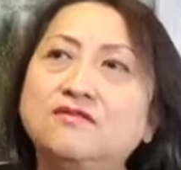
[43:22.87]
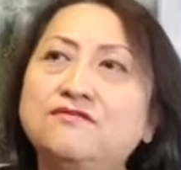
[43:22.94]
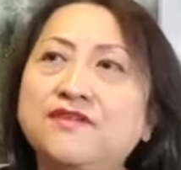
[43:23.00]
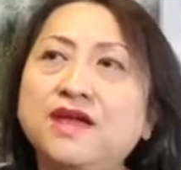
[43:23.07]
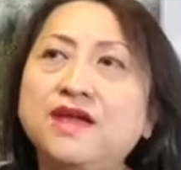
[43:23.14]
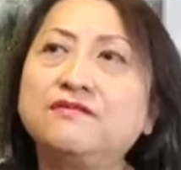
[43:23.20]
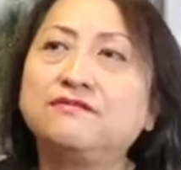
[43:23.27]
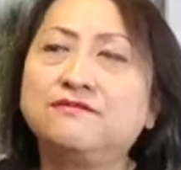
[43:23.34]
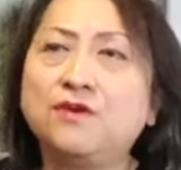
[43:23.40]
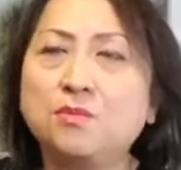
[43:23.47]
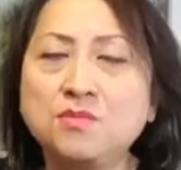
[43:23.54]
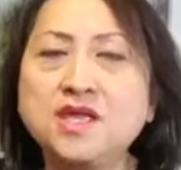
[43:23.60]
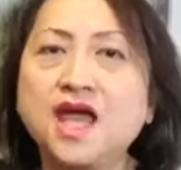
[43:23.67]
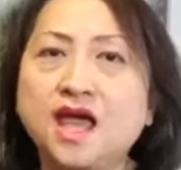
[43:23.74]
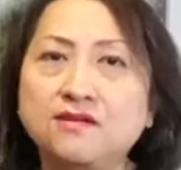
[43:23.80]
In fact,
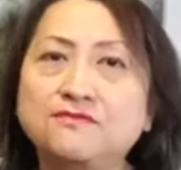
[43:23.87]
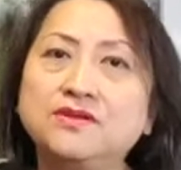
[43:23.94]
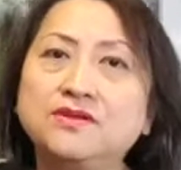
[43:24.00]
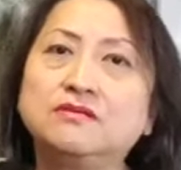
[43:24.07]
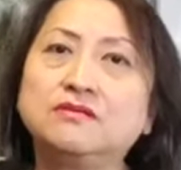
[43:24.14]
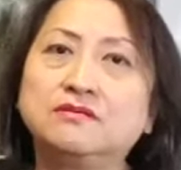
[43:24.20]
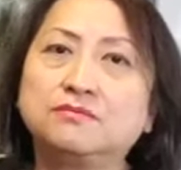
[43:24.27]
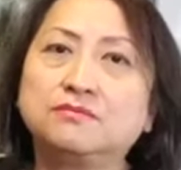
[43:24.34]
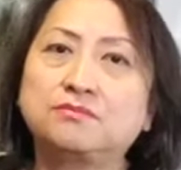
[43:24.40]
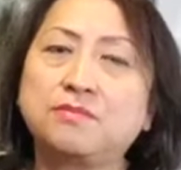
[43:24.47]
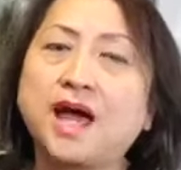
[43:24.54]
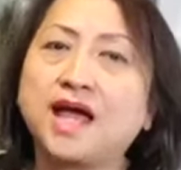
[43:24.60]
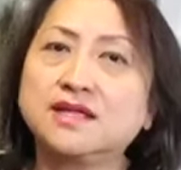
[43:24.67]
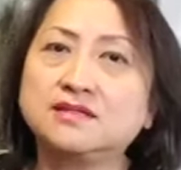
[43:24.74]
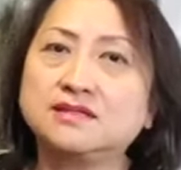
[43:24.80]
for me, I feel
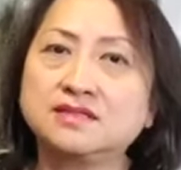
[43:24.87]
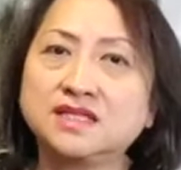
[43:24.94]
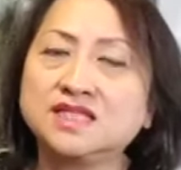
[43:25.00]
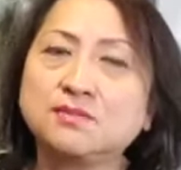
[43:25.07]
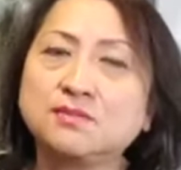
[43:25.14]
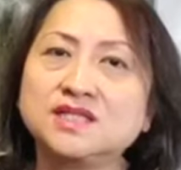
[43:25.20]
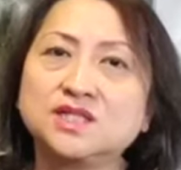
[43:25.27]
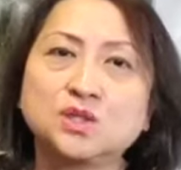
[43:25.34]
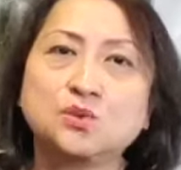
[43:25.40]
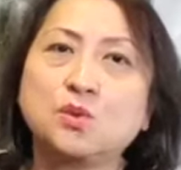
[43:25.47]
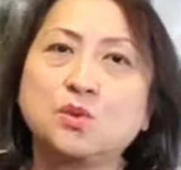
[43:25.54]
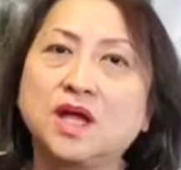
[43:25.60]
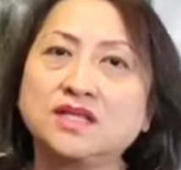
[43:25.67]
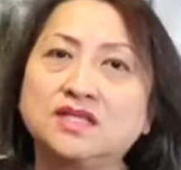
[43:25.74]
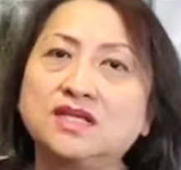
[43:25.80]
by 6 months
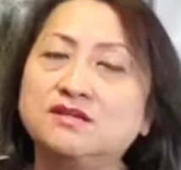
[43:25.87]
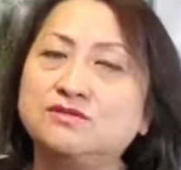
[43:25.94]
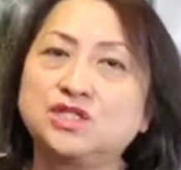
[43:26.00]
to 1 year,